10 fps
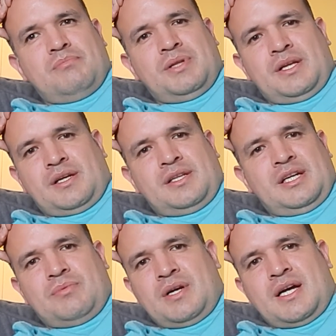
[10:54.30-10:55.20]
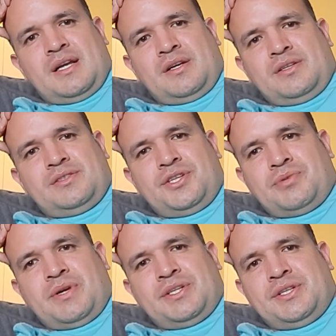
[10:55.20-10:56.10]
Politically, we're not in a good
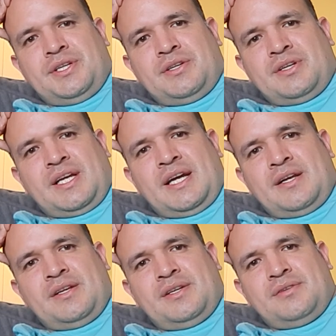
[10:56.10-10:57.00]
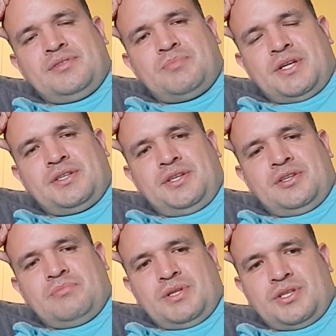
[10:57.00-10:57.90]
situation here in Canada, especially here
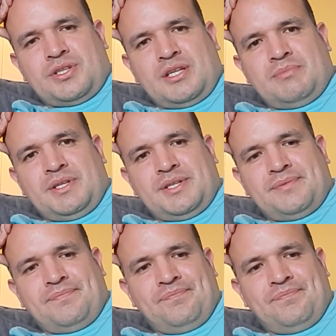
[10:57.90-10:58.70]
in British Columbia.